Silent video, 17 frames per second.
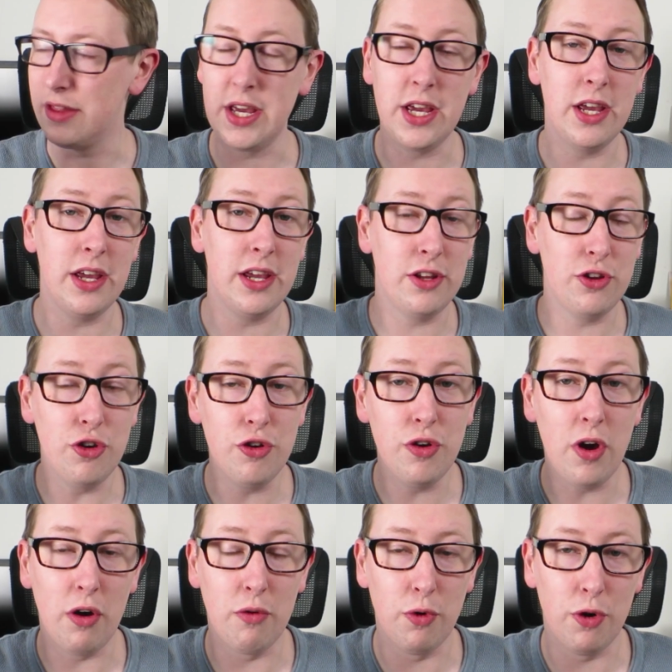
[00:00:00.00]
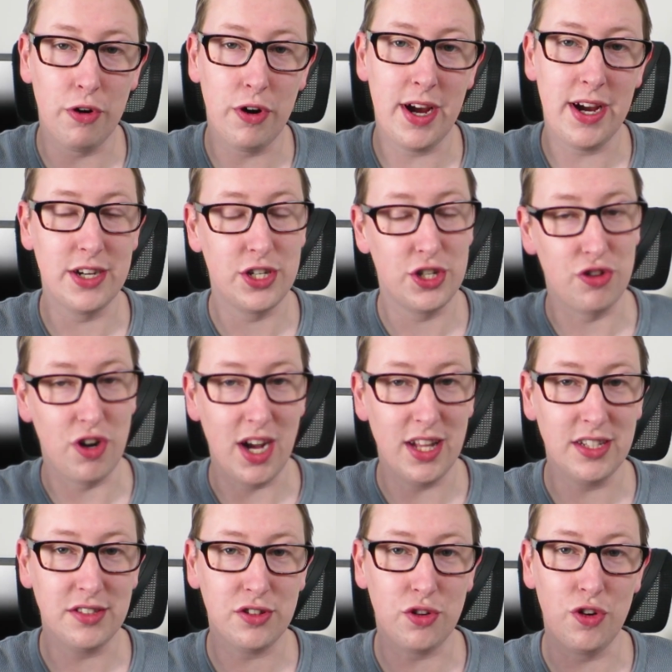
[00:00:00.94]
The new Aurora
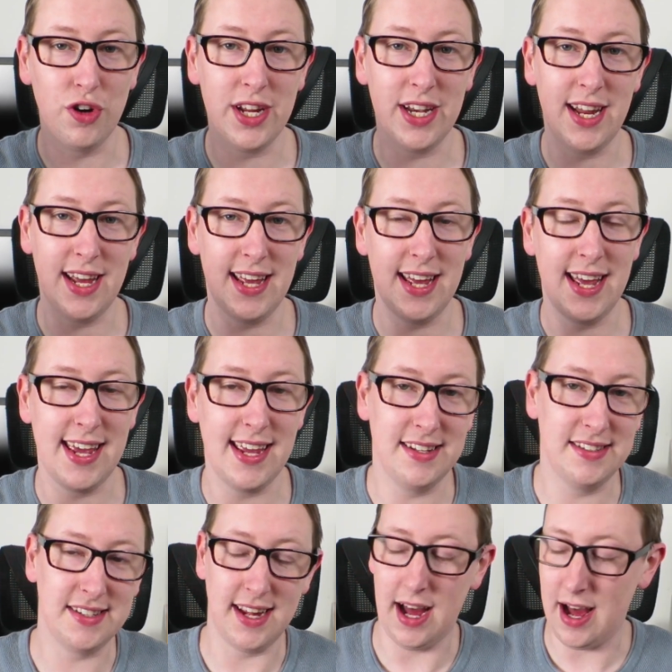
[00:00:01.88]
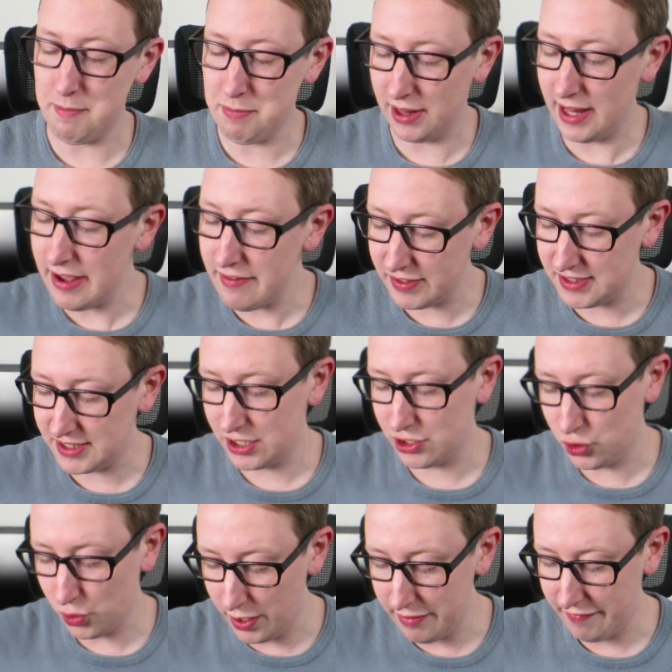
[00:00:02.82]
Australis coin, I believe it's a
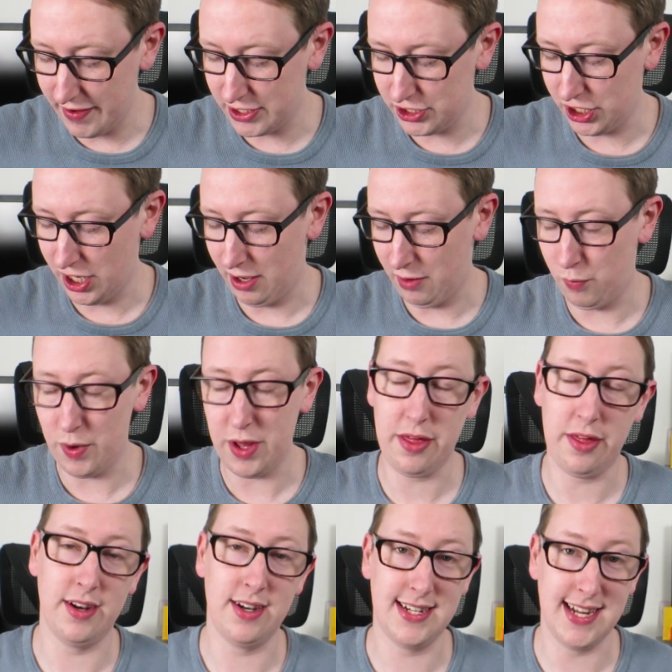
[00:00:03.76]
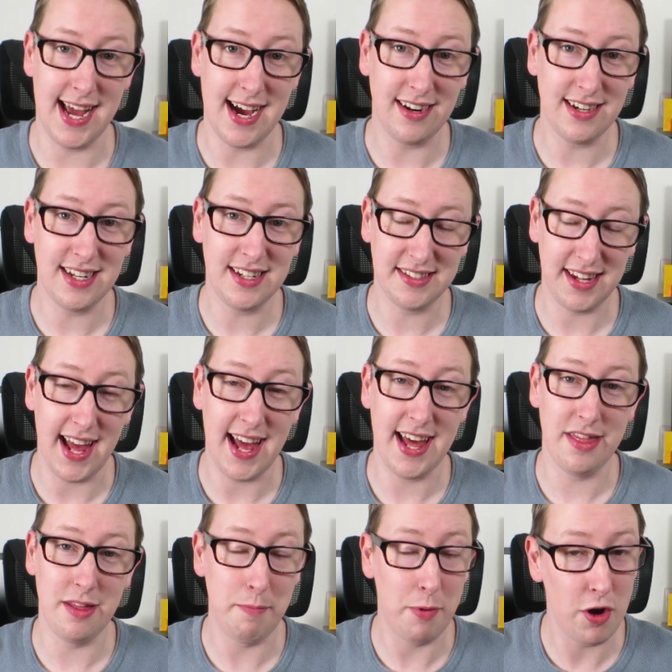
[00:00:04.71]
joint venture with Downies
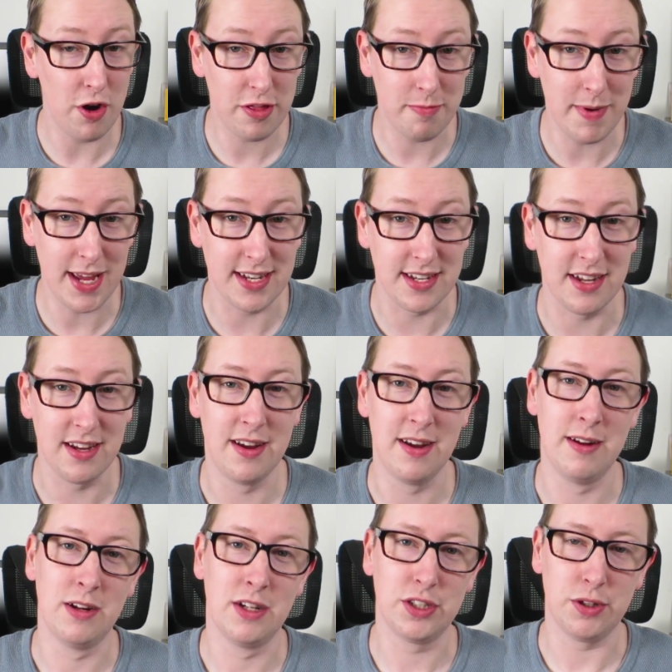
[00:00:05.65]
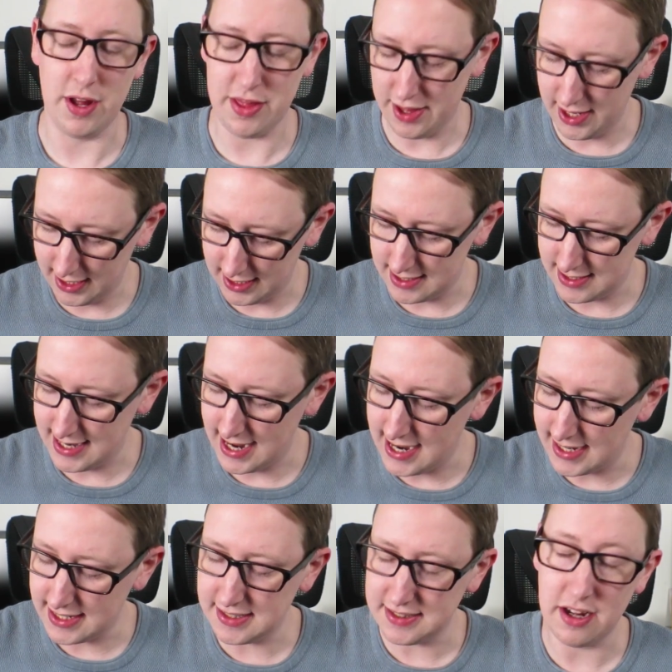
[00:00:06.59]
and the Perth Mint. So I think
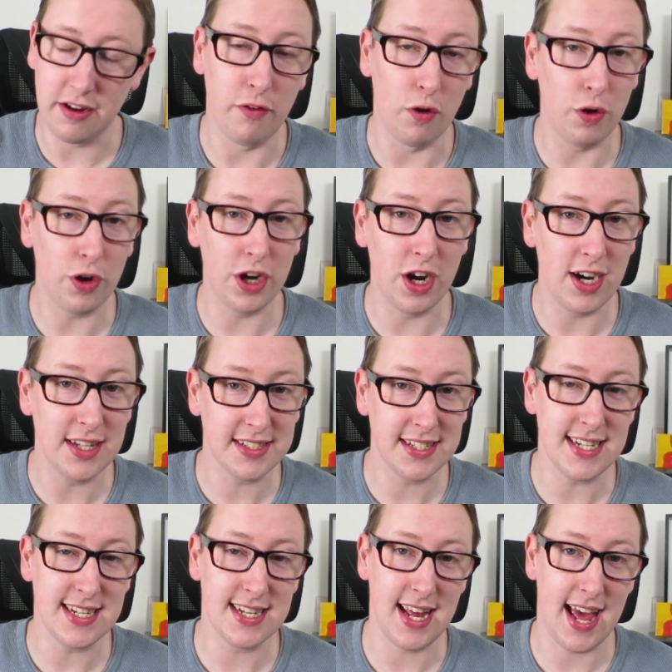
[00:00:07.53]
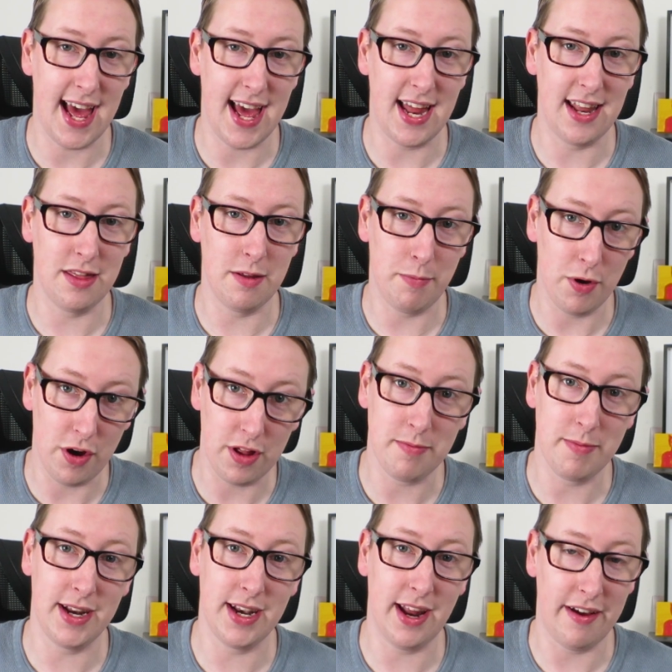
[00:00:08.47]
Downies have organised it and the
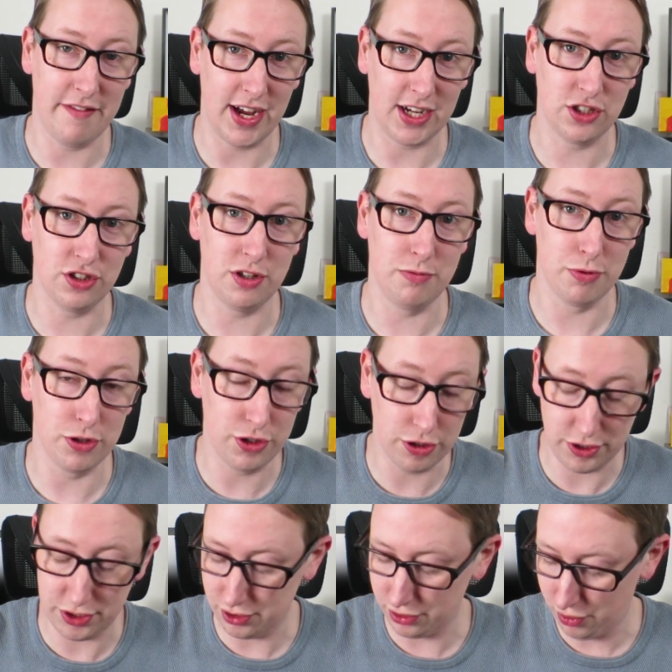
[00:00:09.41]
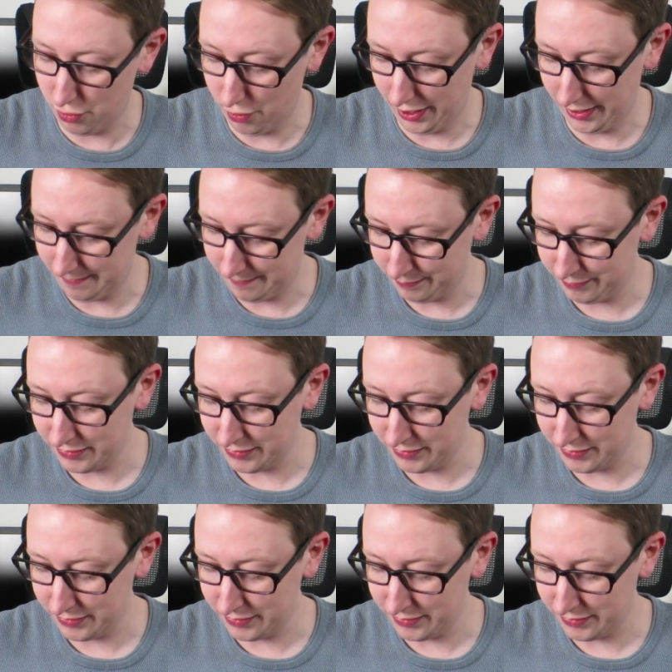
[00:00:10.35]
Perth Mint have actually produced the coin.